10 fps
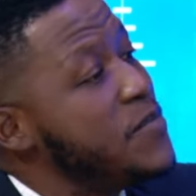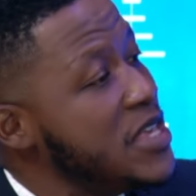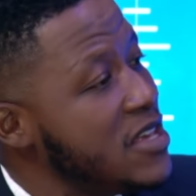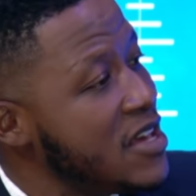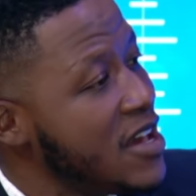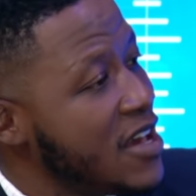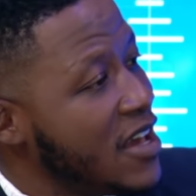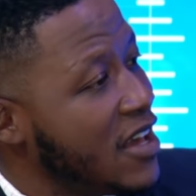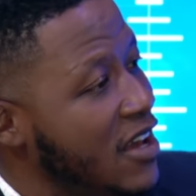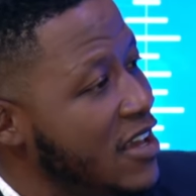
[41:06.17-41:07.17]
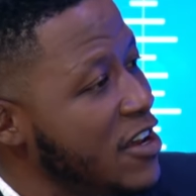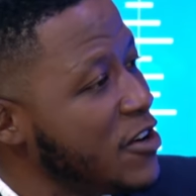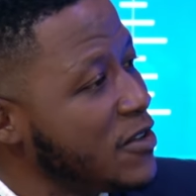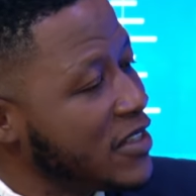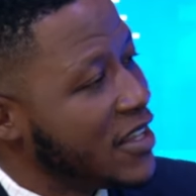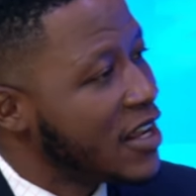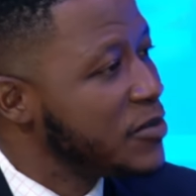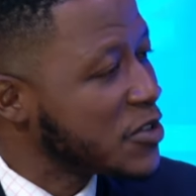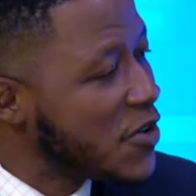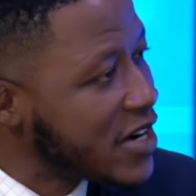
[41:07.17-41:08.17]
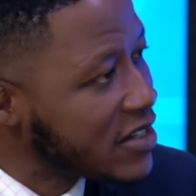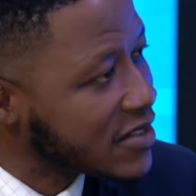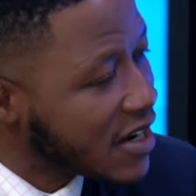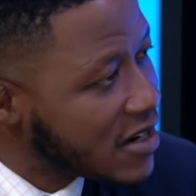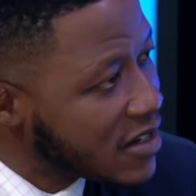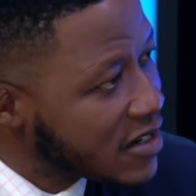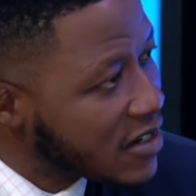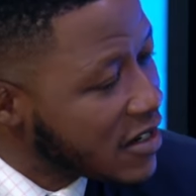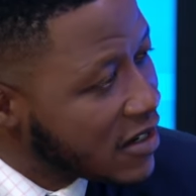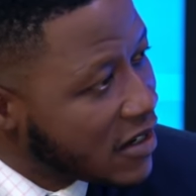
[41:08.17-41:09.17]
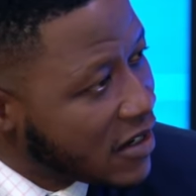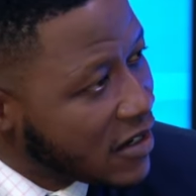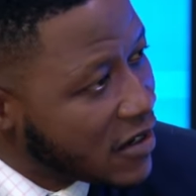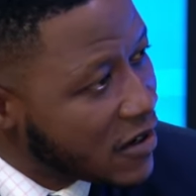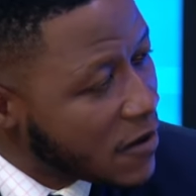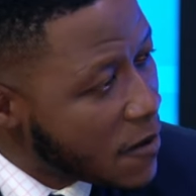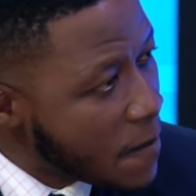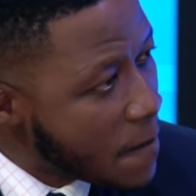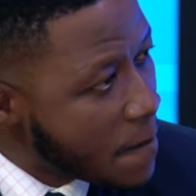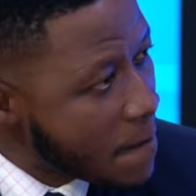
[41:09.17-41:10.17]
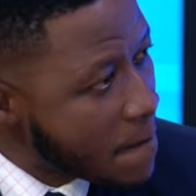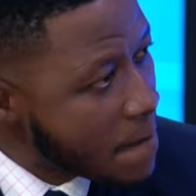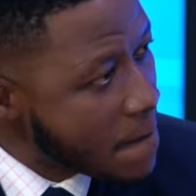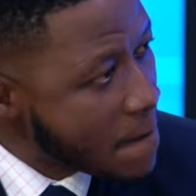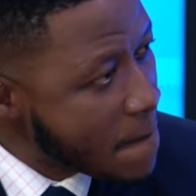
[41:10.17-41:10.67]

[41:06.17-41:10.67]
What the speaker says: No. The proposed boundary, which is a